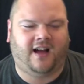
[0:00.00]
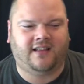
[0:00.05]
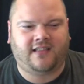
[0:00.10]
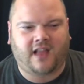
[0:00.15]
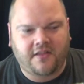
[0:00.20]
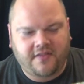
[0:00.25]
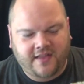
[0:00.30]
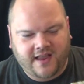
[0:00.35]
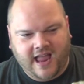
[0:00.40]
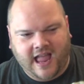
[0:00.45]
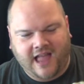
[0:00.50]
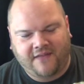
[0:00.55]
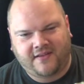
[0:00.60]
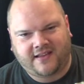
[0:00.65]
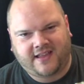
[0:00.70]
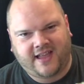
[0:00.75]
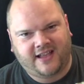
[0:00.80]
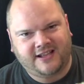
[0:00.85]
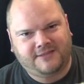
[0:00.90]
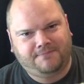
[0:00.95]
I don't think it
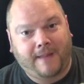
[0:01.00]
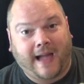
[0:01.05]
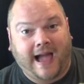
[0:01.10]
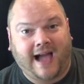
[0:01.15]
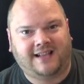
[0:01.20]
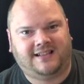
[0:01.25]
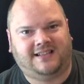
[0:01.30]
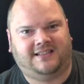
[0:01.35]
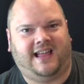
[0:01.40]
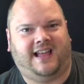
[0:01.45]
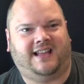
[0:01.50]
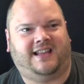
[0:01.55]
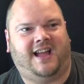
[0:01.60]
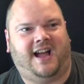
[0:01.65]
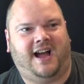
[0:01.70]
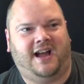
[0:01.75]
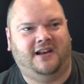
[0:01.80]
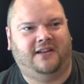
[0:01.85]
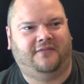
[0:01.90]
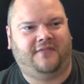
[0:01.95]
ever gets back to that
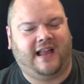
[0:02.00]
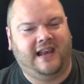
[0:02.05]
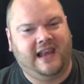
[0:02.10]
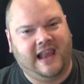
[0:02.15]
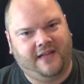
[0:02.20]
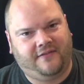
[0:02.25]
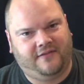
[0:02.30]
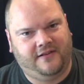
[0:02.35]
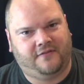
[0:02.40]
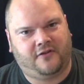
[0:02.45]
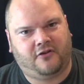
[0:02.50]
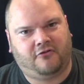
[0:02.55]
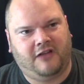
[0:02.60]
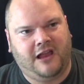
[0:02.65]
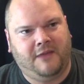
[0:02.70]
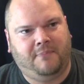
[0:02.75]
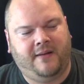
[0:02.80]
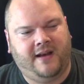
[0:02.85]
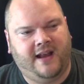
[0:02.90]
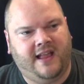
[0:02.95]
kind of that level of
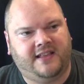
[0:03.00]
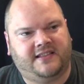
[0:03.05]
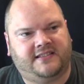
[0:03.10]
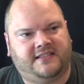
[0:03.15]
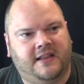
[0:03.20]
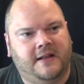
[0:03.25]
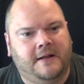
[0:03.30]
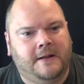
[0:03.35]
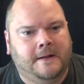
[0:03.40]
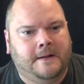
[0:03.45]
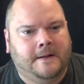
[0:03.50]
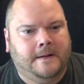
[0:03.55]
creepiness.